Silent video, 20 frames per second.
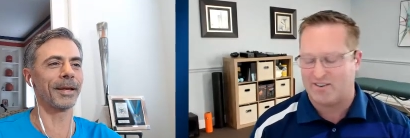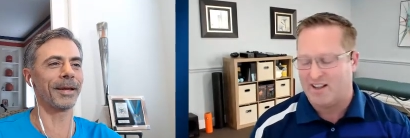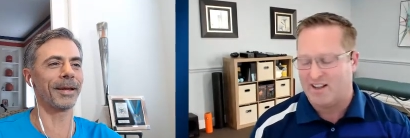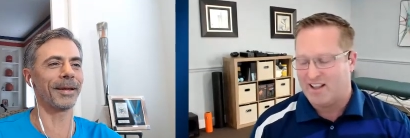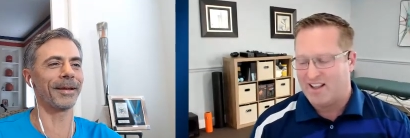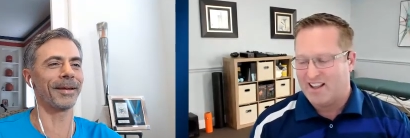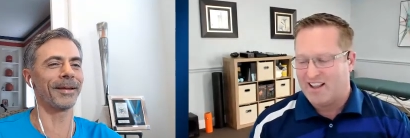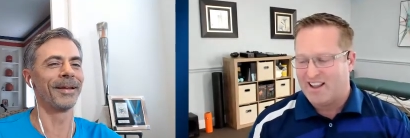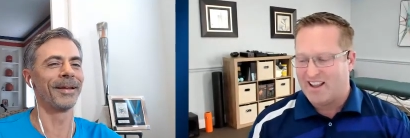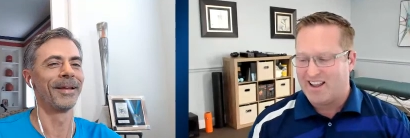
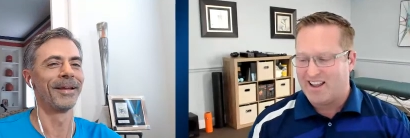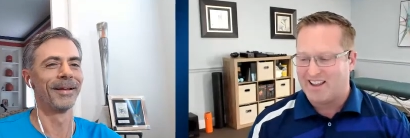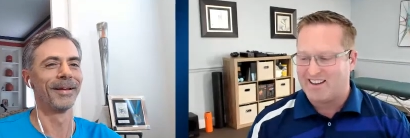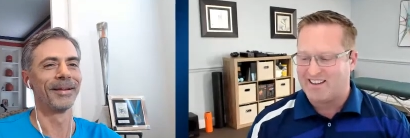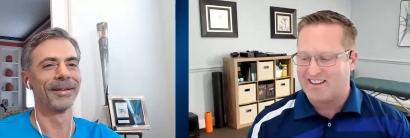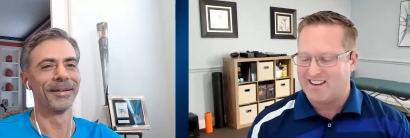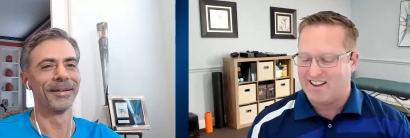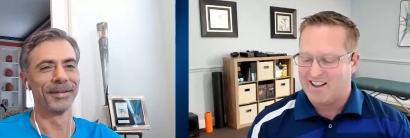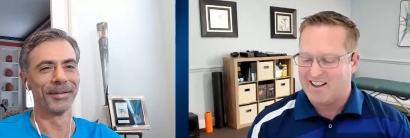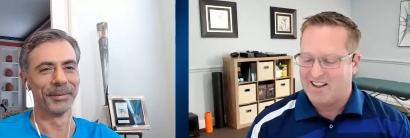Speaker 1: and
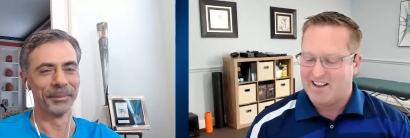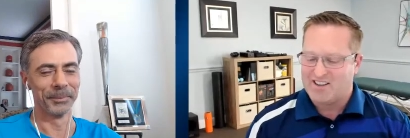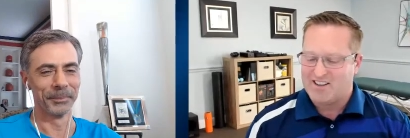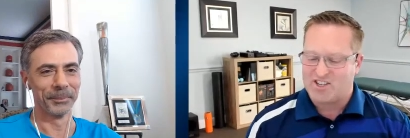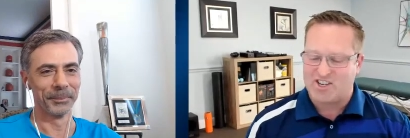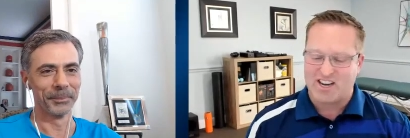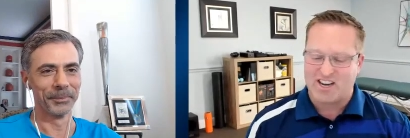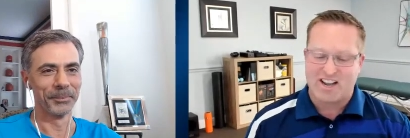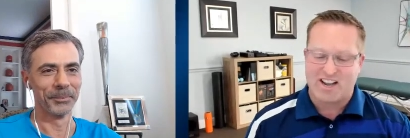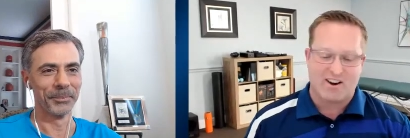
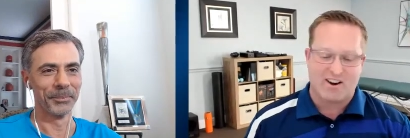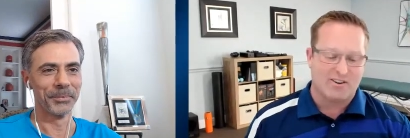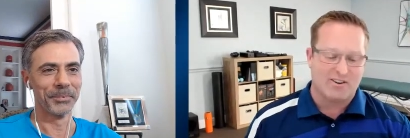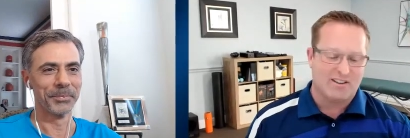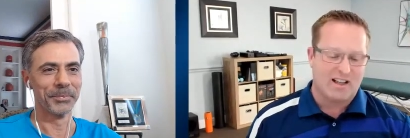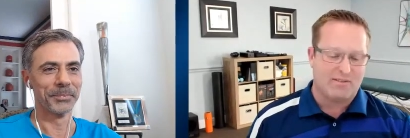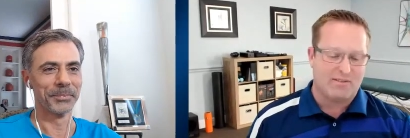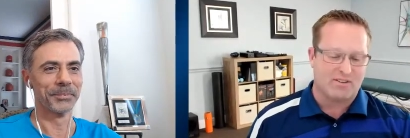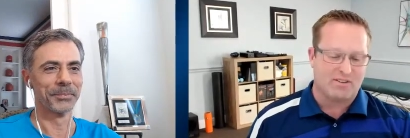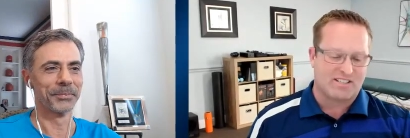she got her
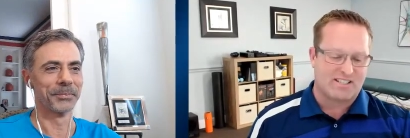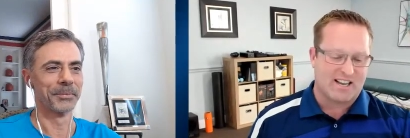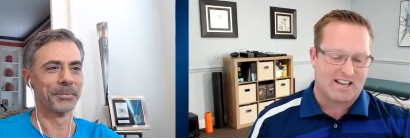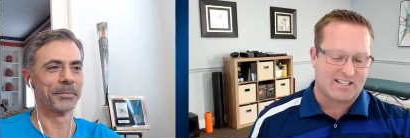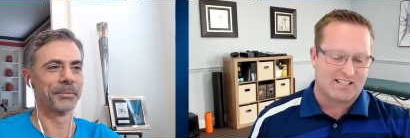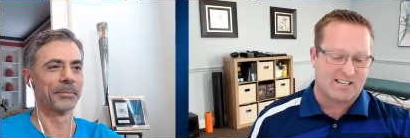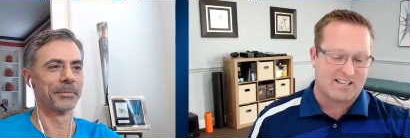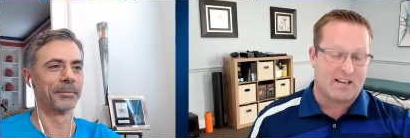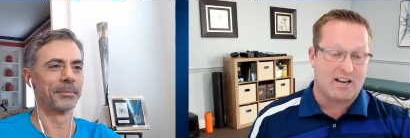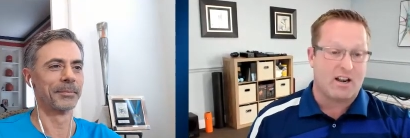levels
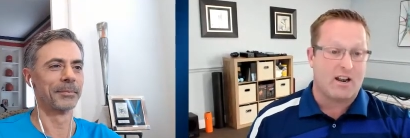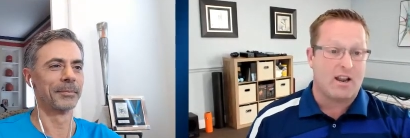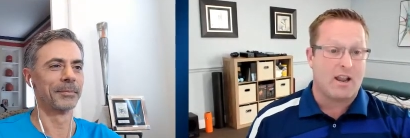tested.